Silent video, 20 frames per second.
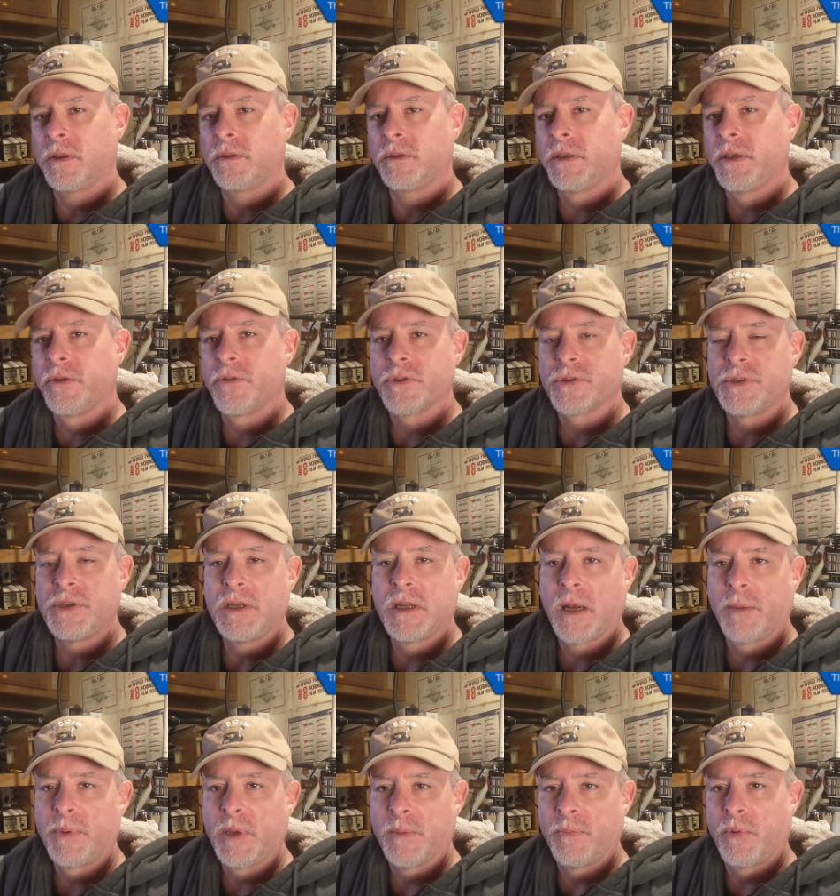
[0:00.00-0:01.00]
near the
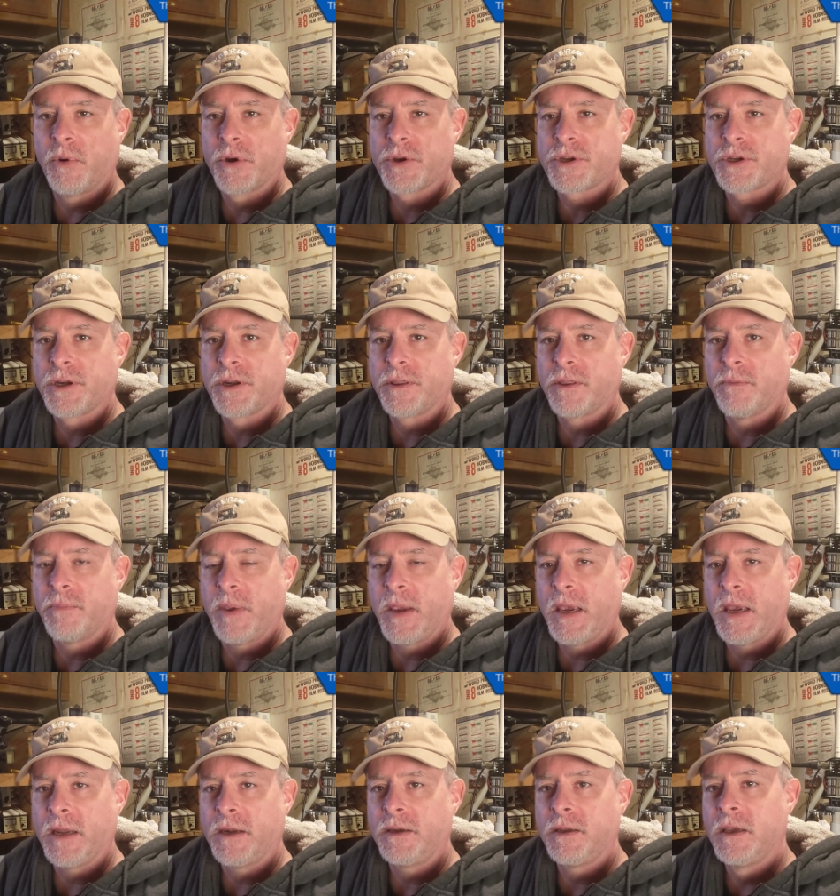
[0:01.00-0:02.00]
CW portion of the
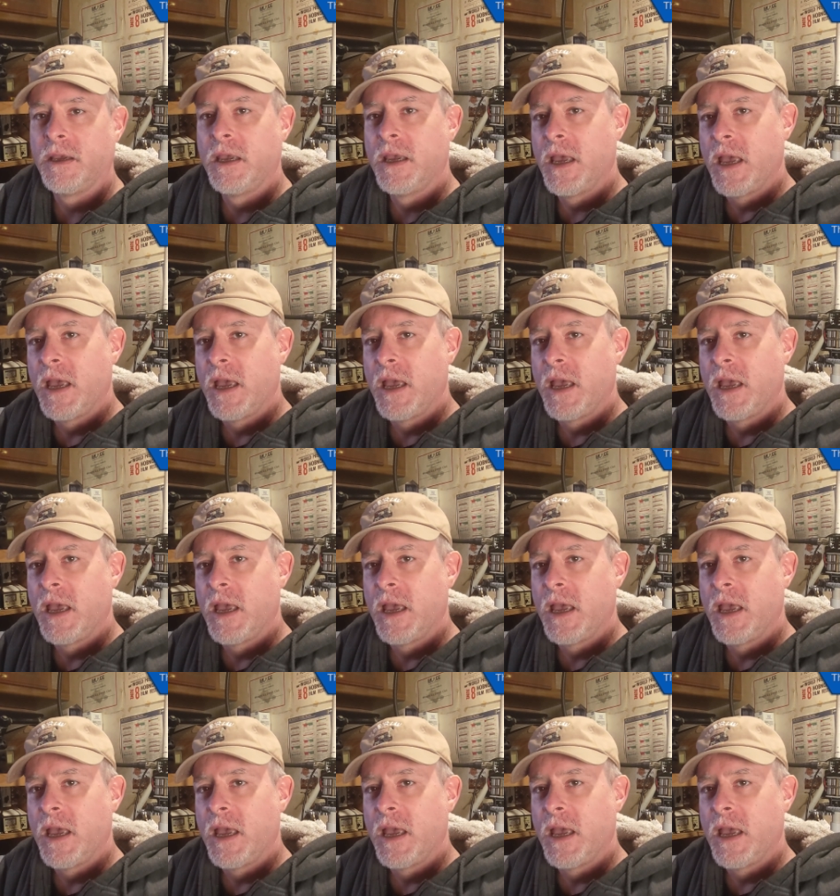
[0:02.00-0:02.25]
band,